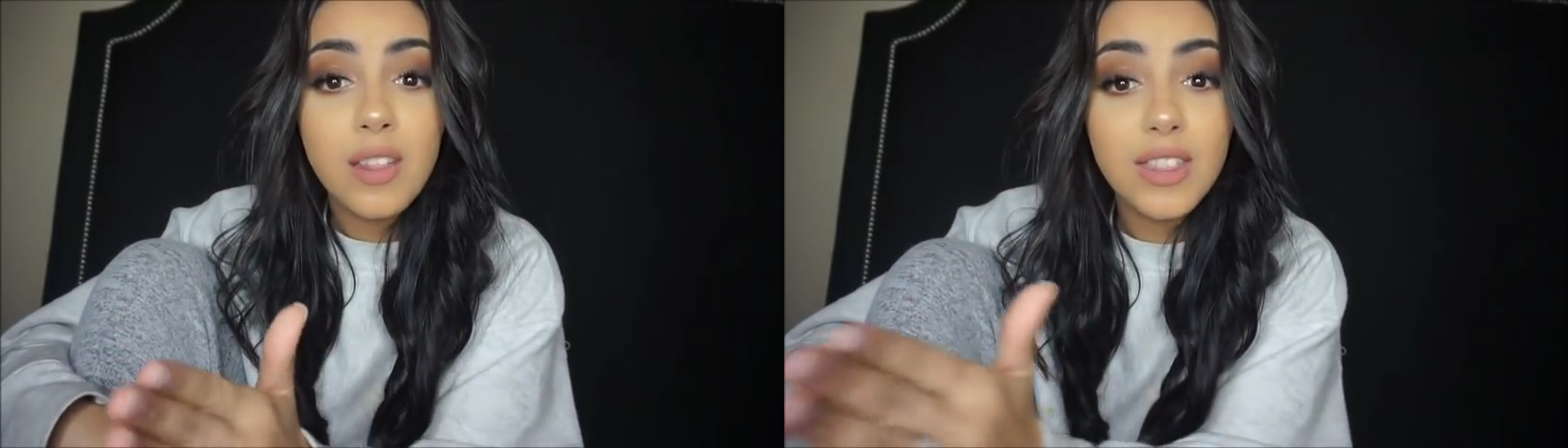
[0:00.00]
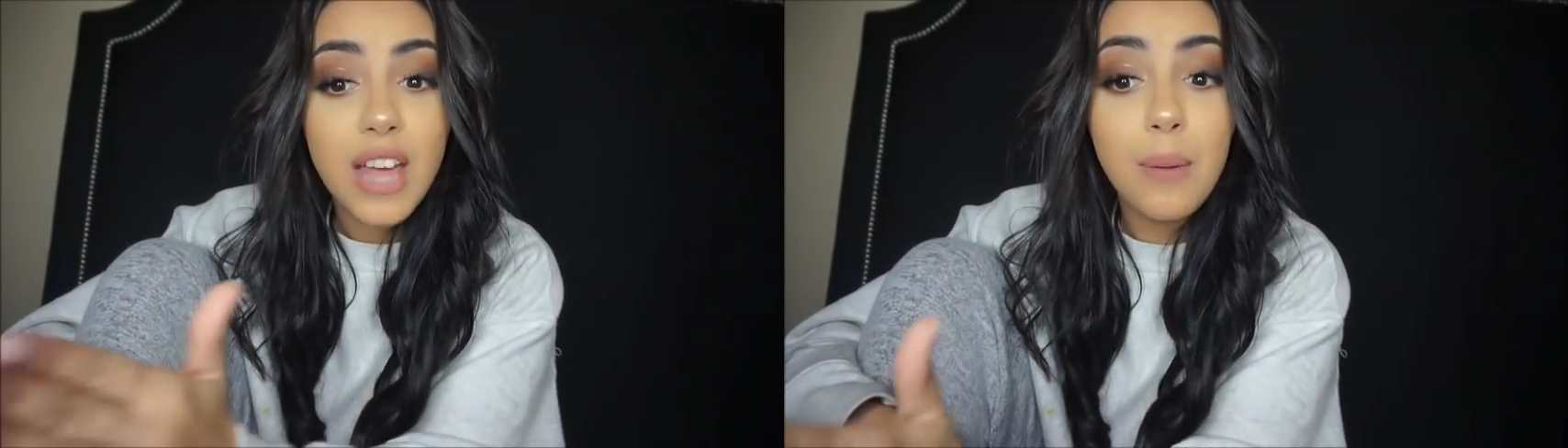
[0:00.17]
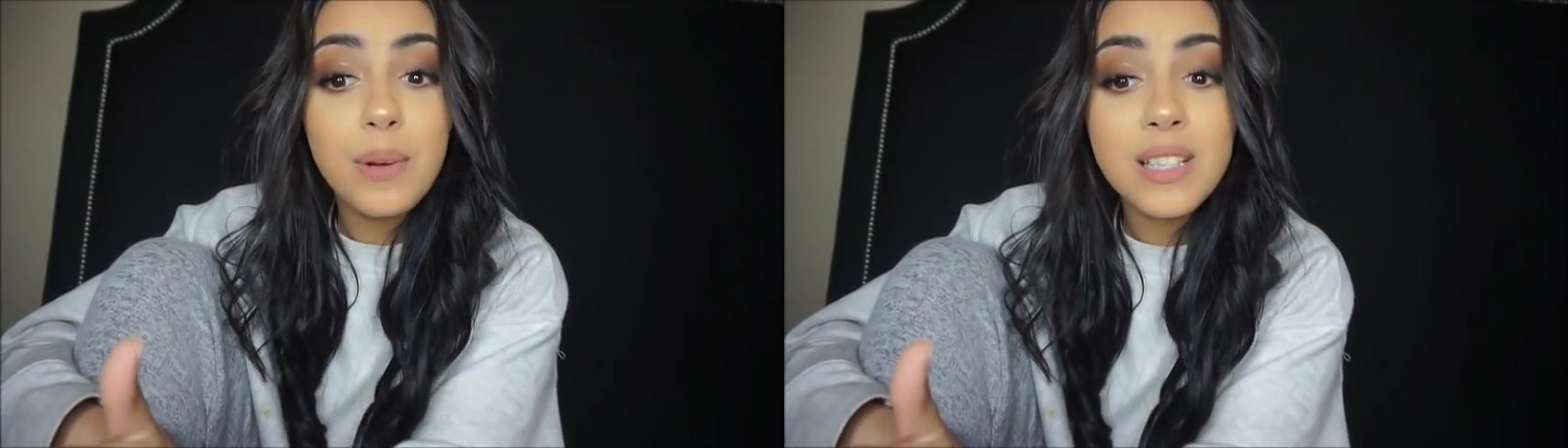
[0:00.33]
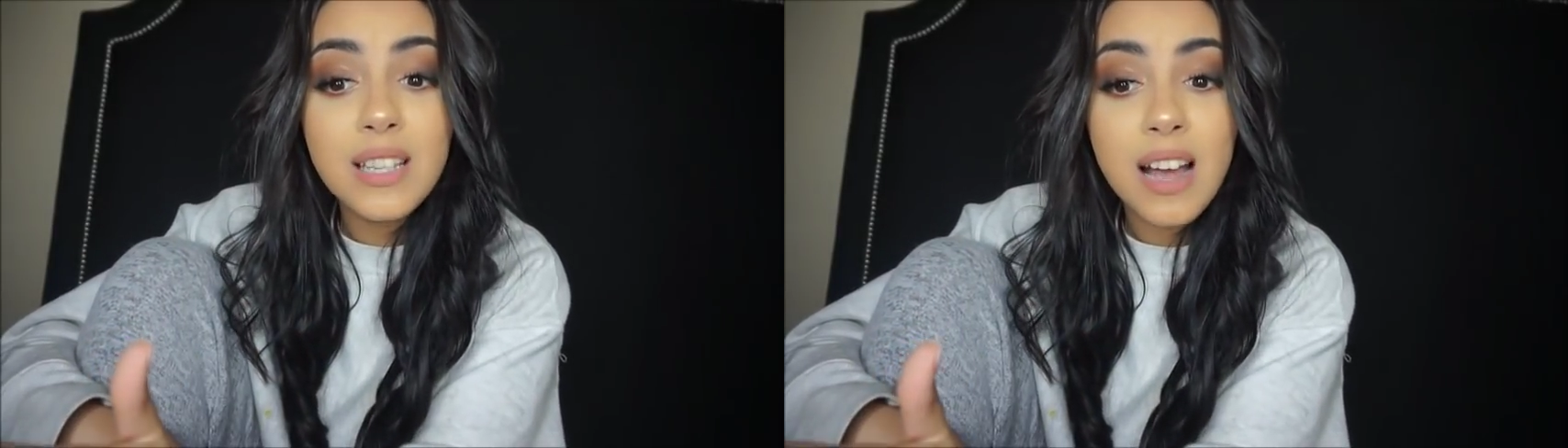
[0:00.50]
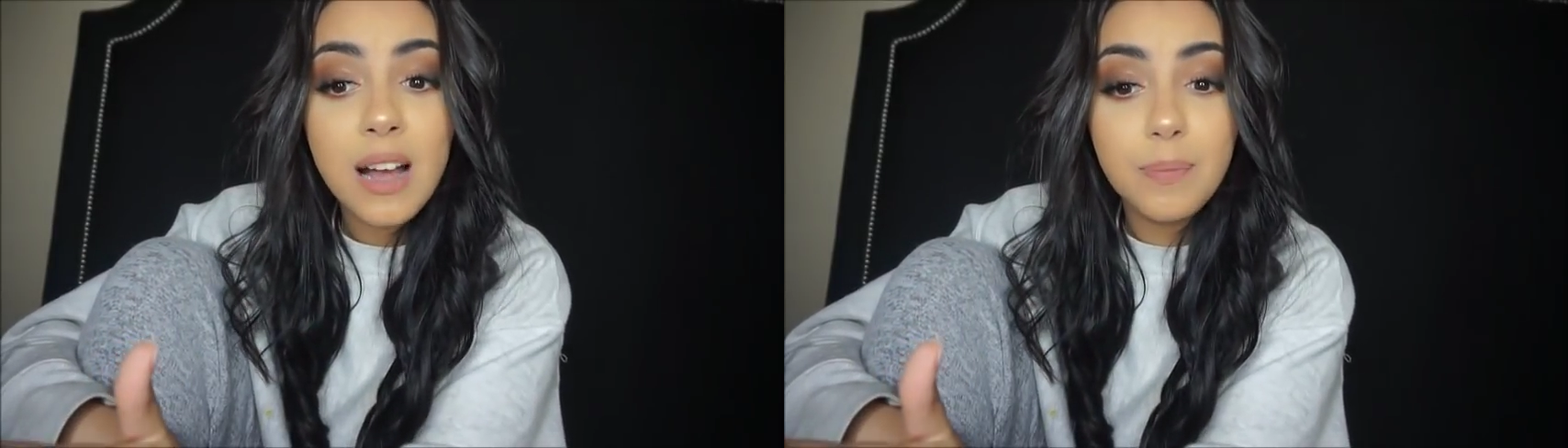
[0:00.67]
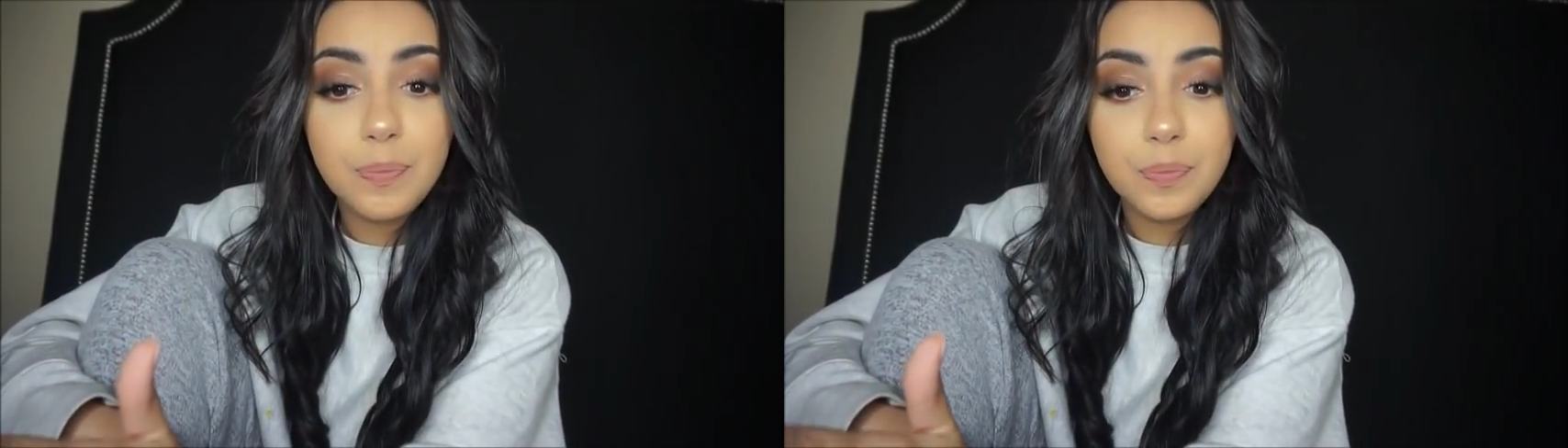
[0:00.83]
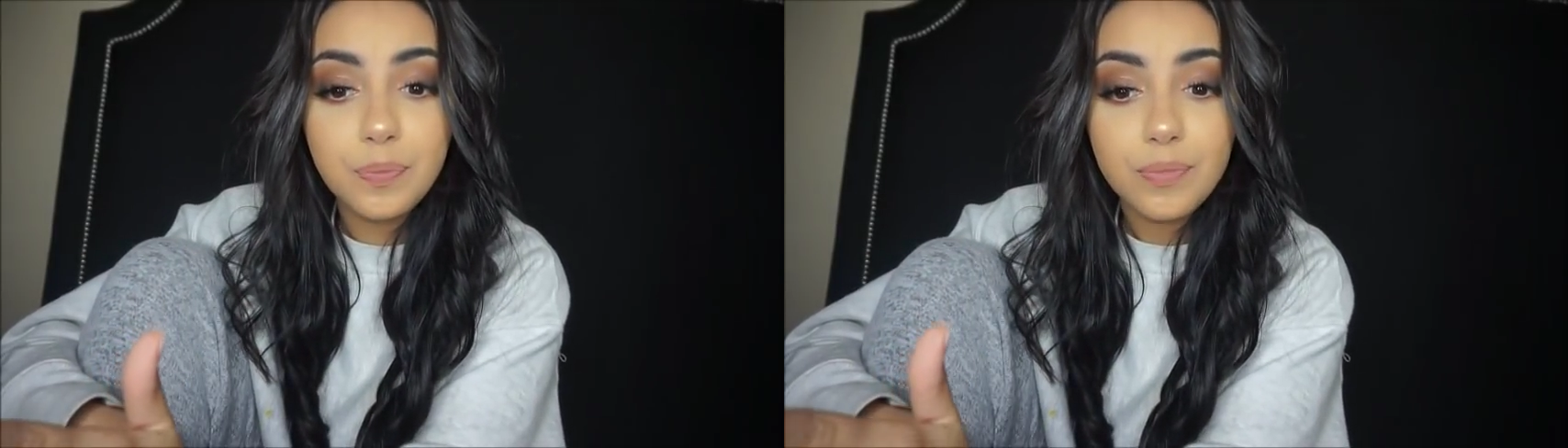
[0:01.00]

that was at